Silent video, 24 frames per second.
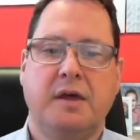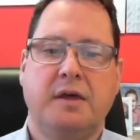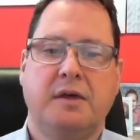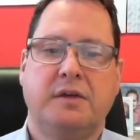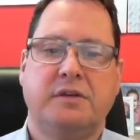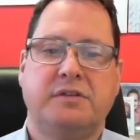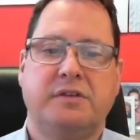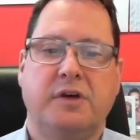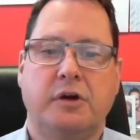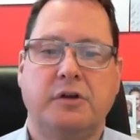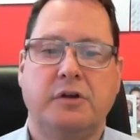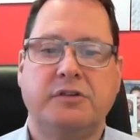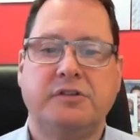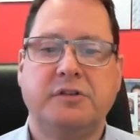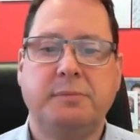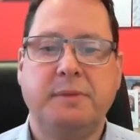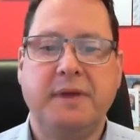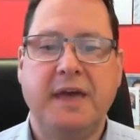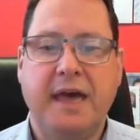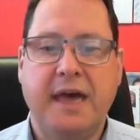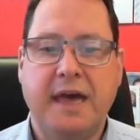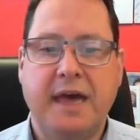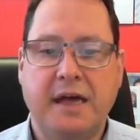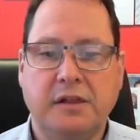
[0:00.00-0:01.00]
So to
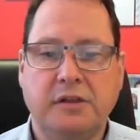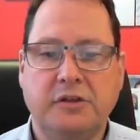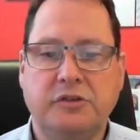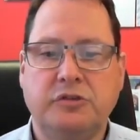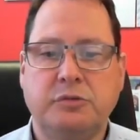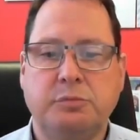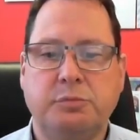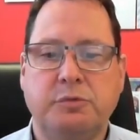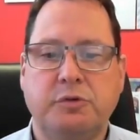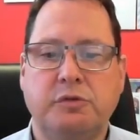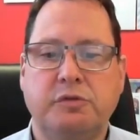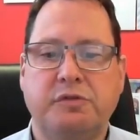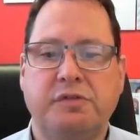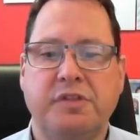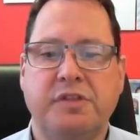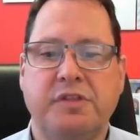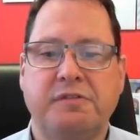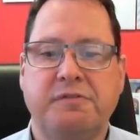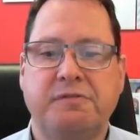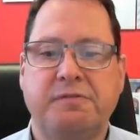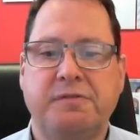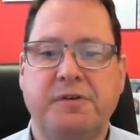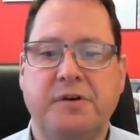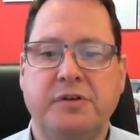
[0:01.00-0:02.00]
be eligible for
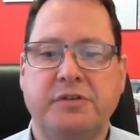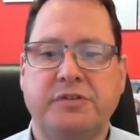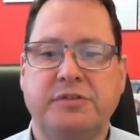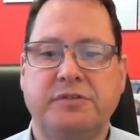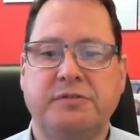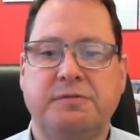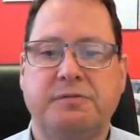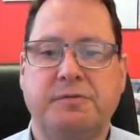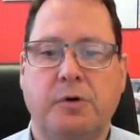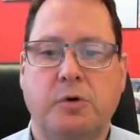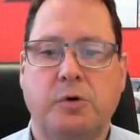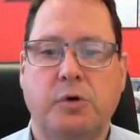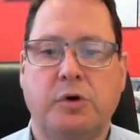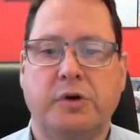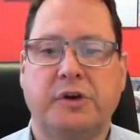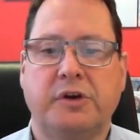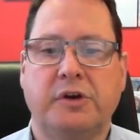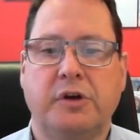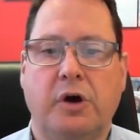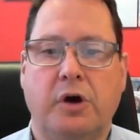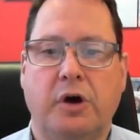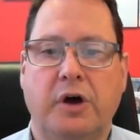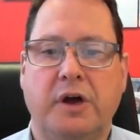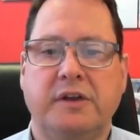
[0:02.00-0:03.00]
the first
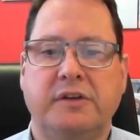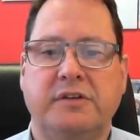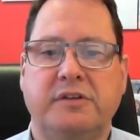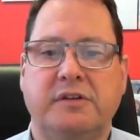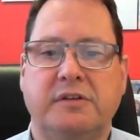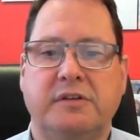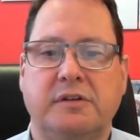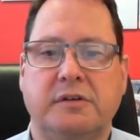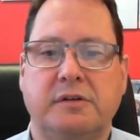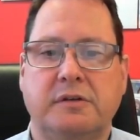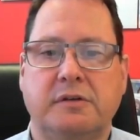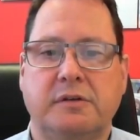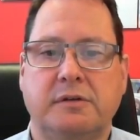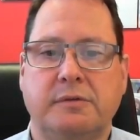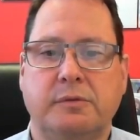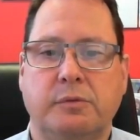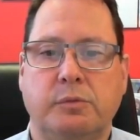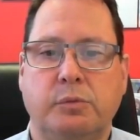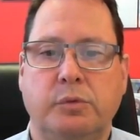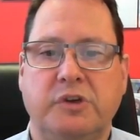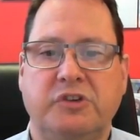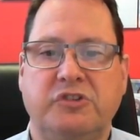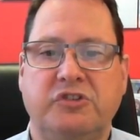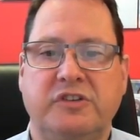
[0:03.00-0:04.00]
fortnight,
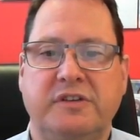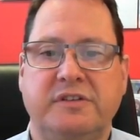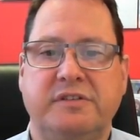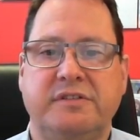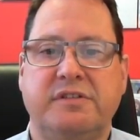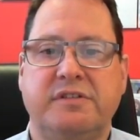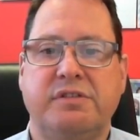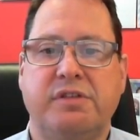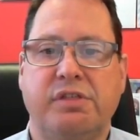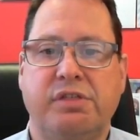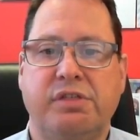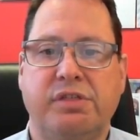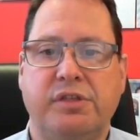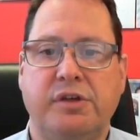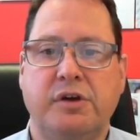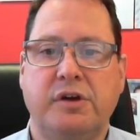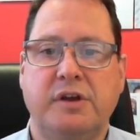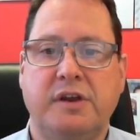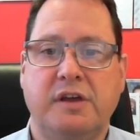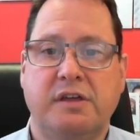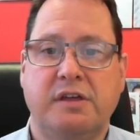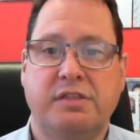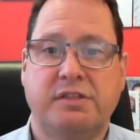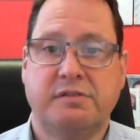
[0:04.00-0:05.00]
which is the
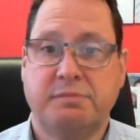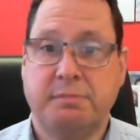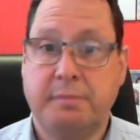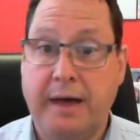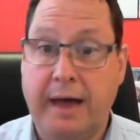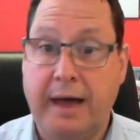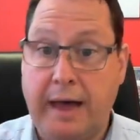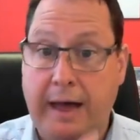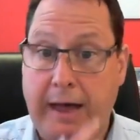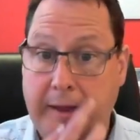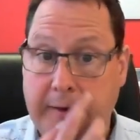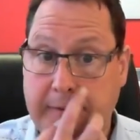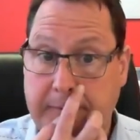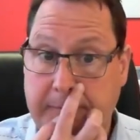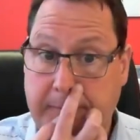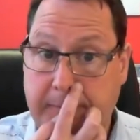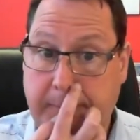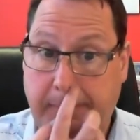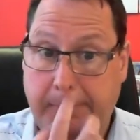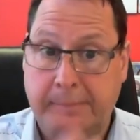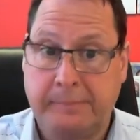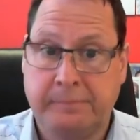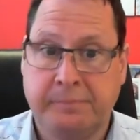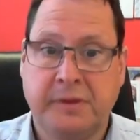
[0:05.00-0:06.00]
30th of March,
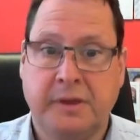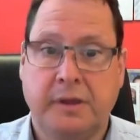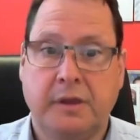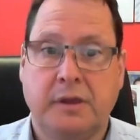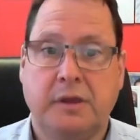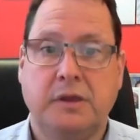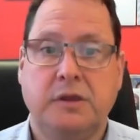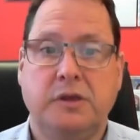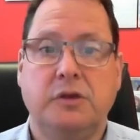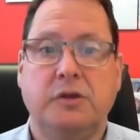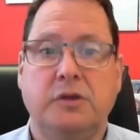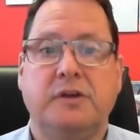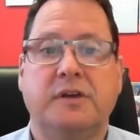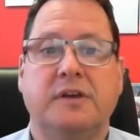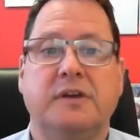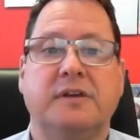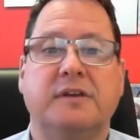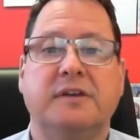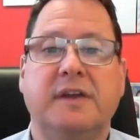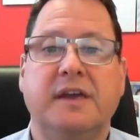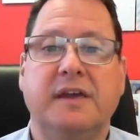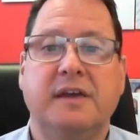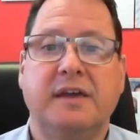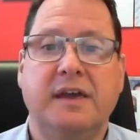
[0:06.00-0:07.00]
you
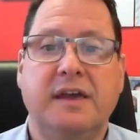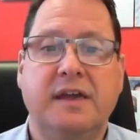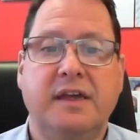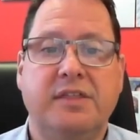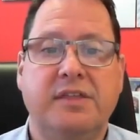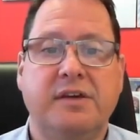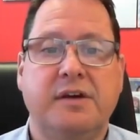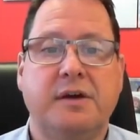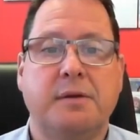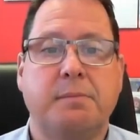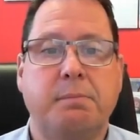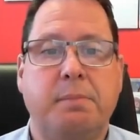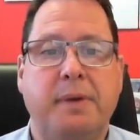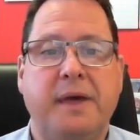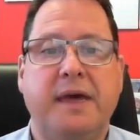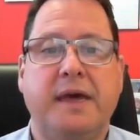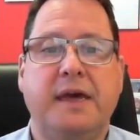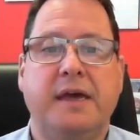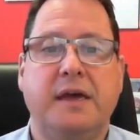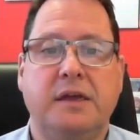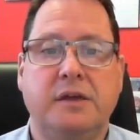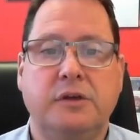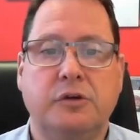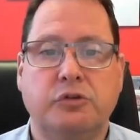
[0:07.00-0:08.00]
can either
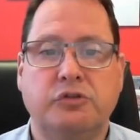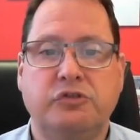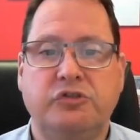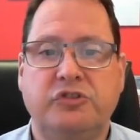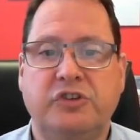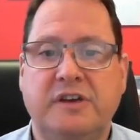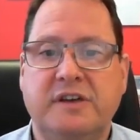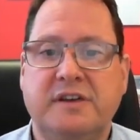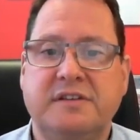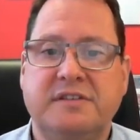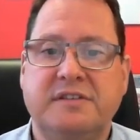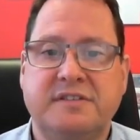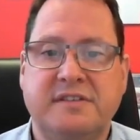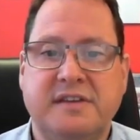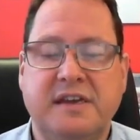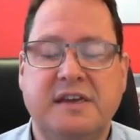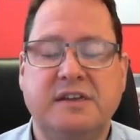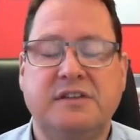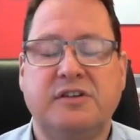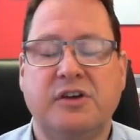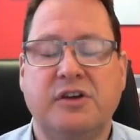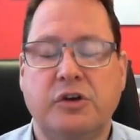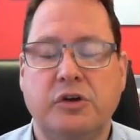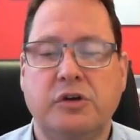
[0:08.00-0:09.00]
compare your
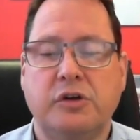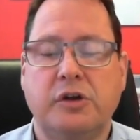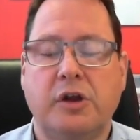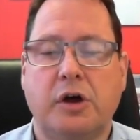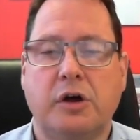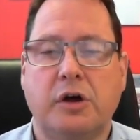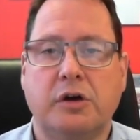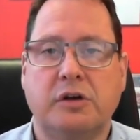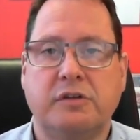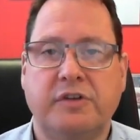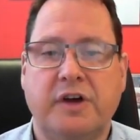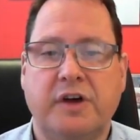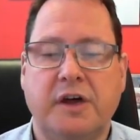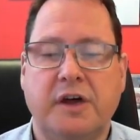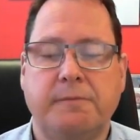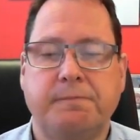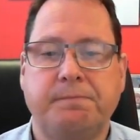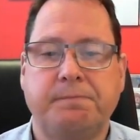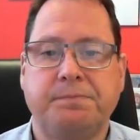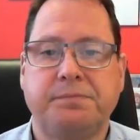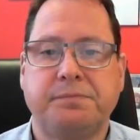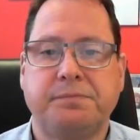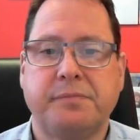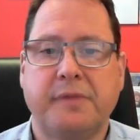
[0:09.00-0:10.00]
GST turnover,
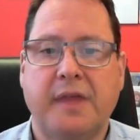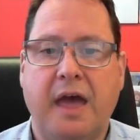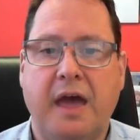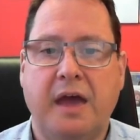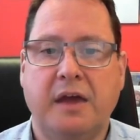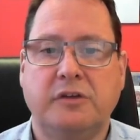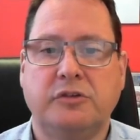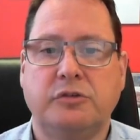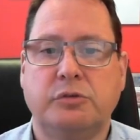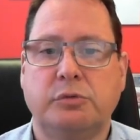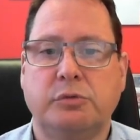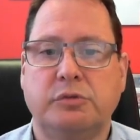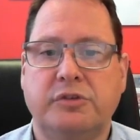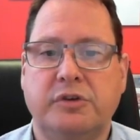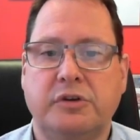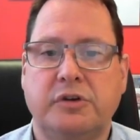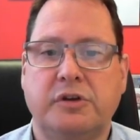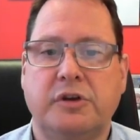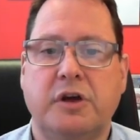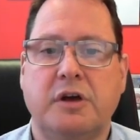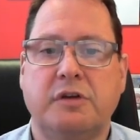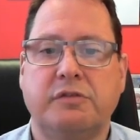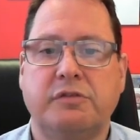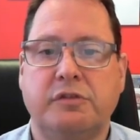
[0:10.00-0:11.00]
actual
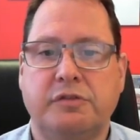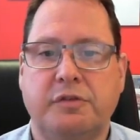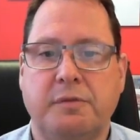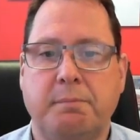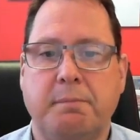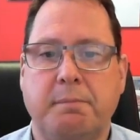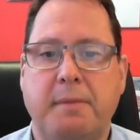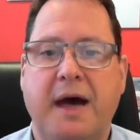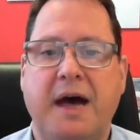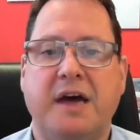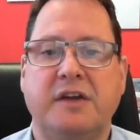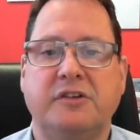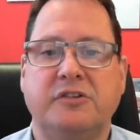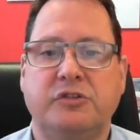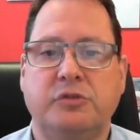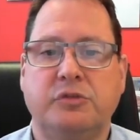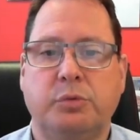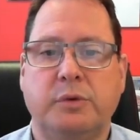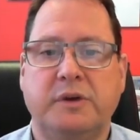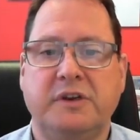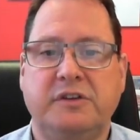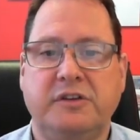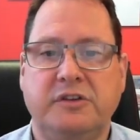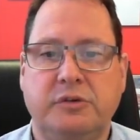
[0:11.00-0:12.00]
turnover for March
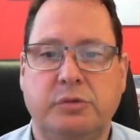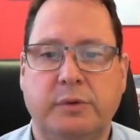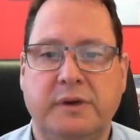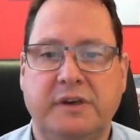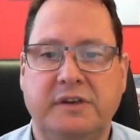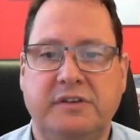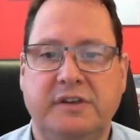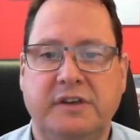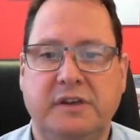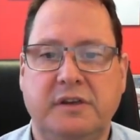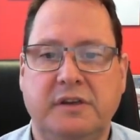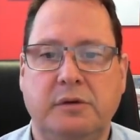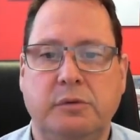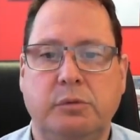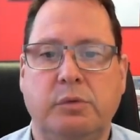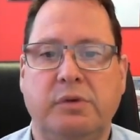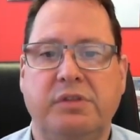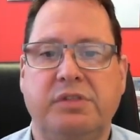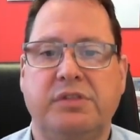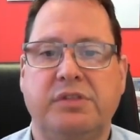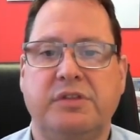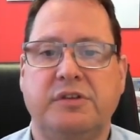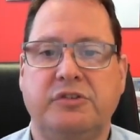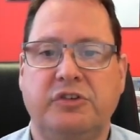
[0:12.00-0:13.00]
2020
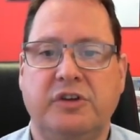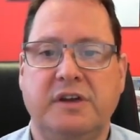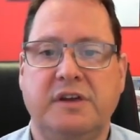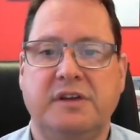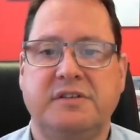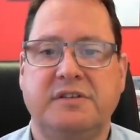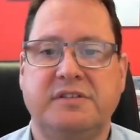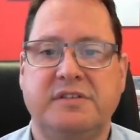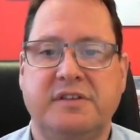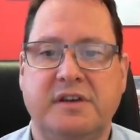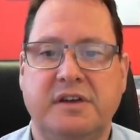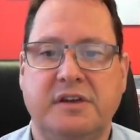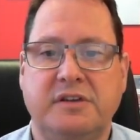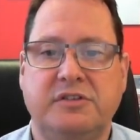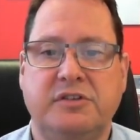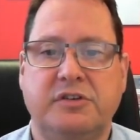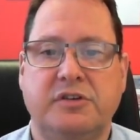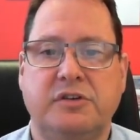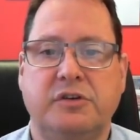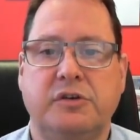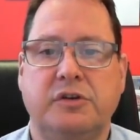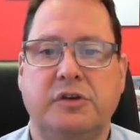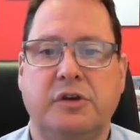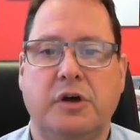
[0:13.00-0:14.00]
with the GST
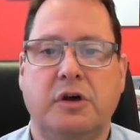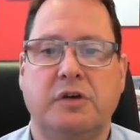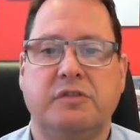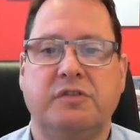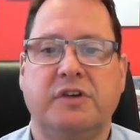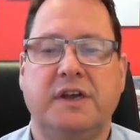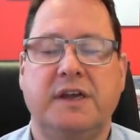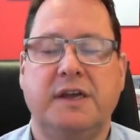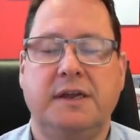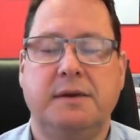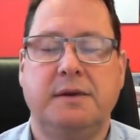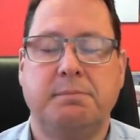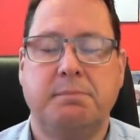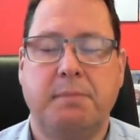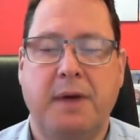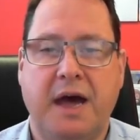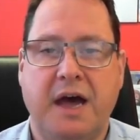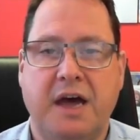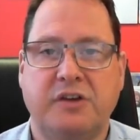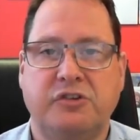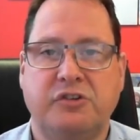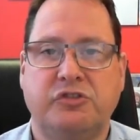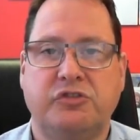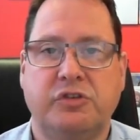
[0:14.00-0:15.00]
turnover in
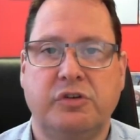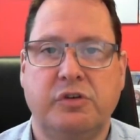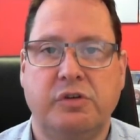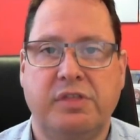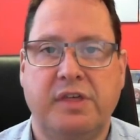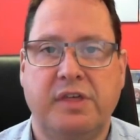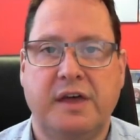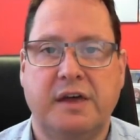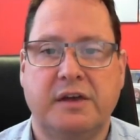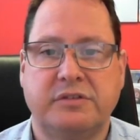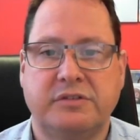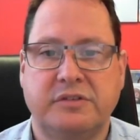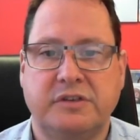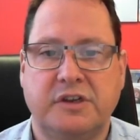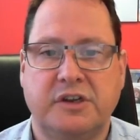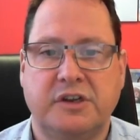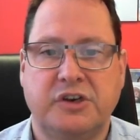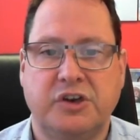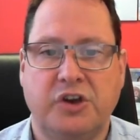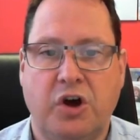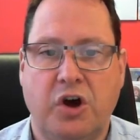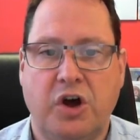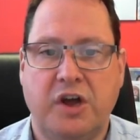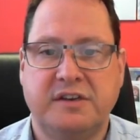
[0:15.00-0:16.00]
March
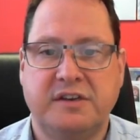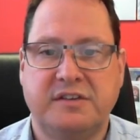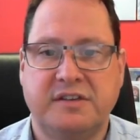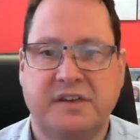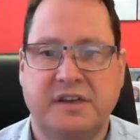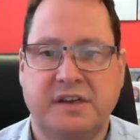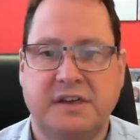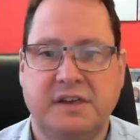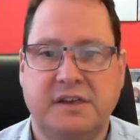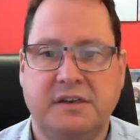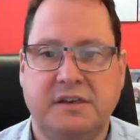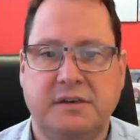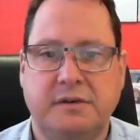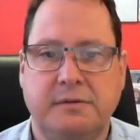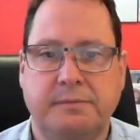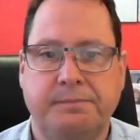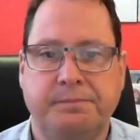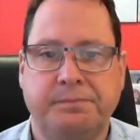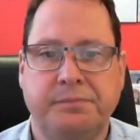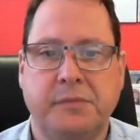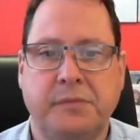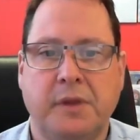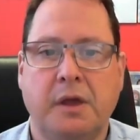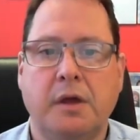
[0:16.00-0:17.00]
2019,
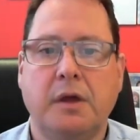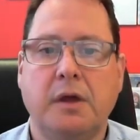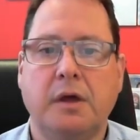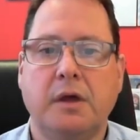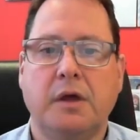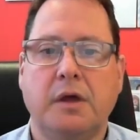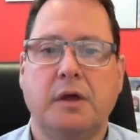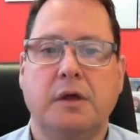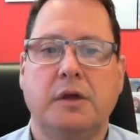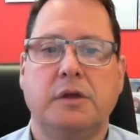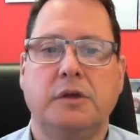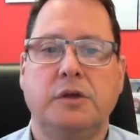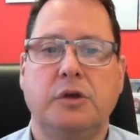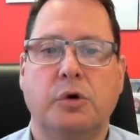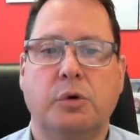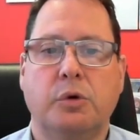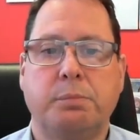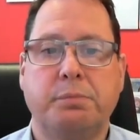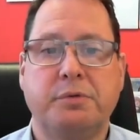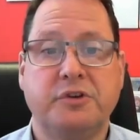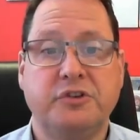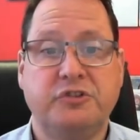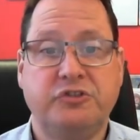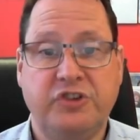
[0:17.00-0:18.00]
your
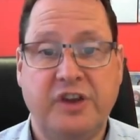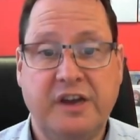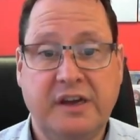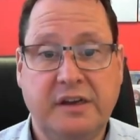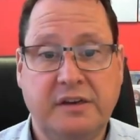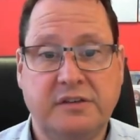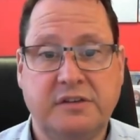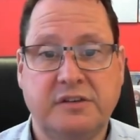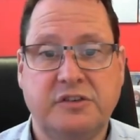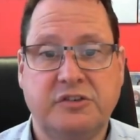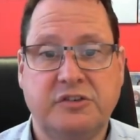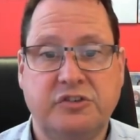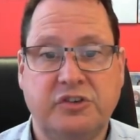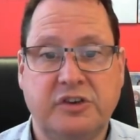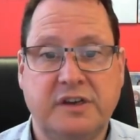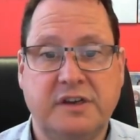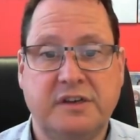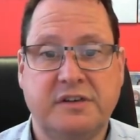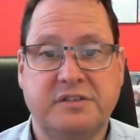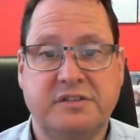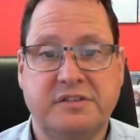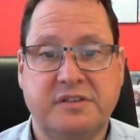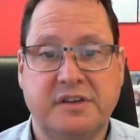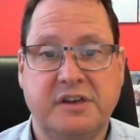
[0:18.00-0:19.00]
projected
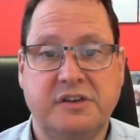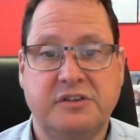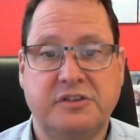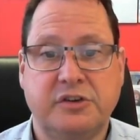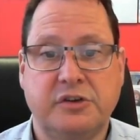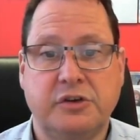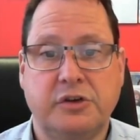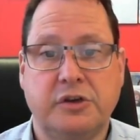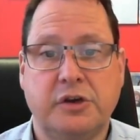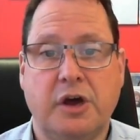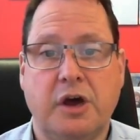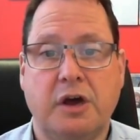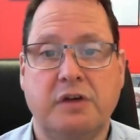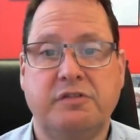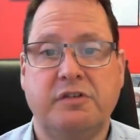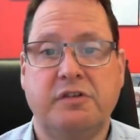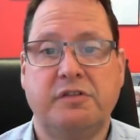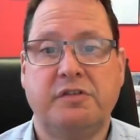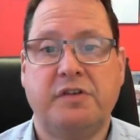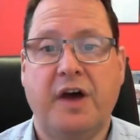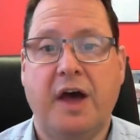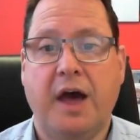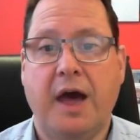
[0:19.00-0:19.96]
GST turnover for